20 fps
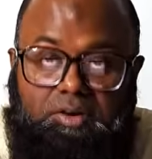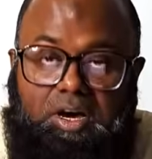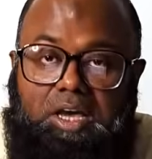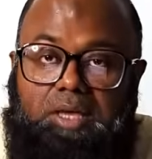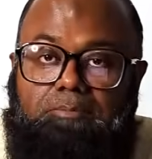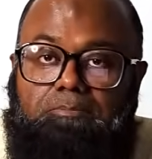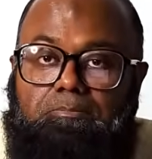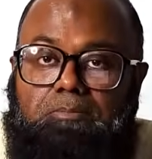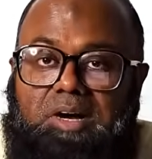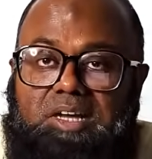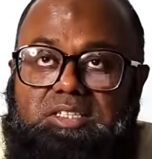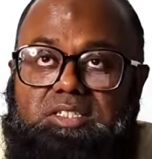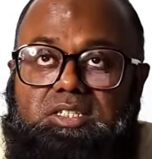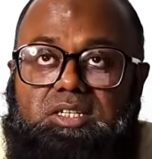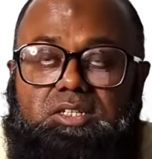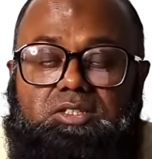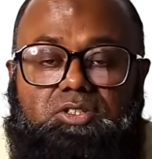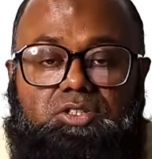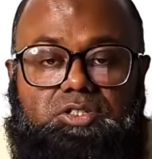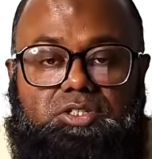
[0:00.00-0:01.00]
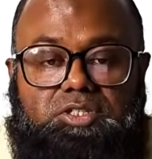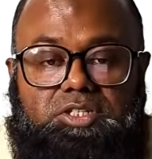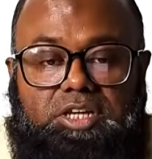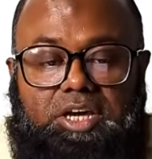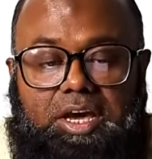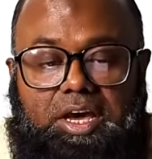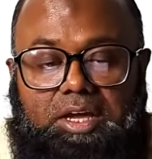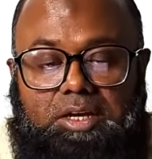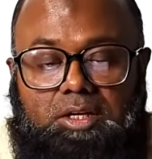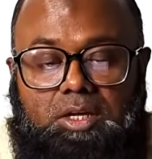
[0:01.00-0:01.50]
I must
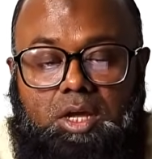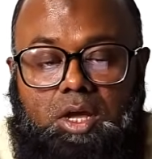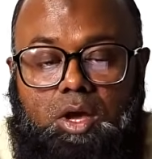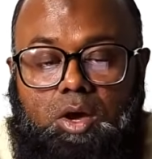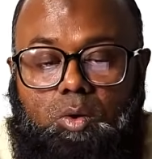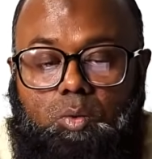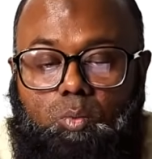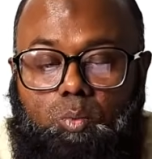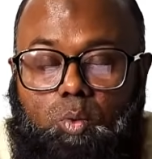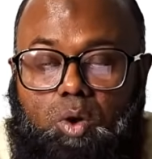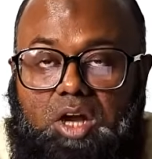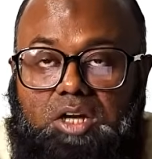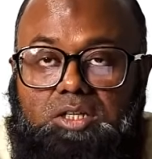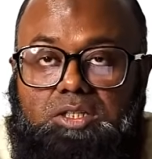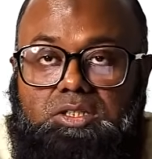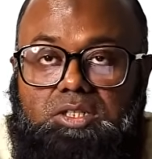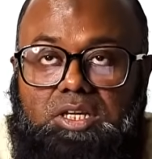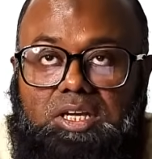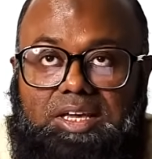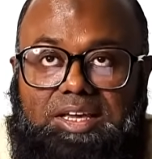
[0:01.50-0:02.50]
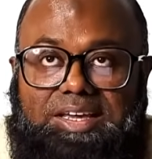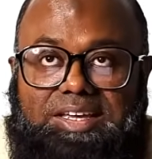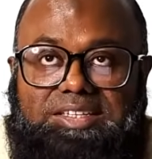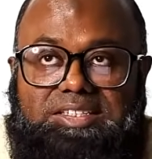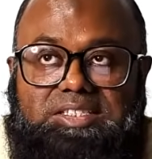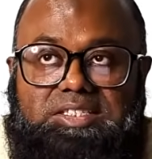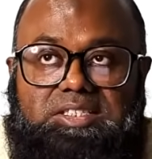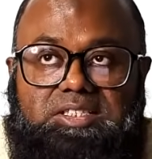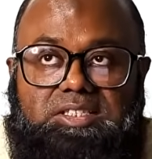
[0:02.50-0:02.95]
understand what is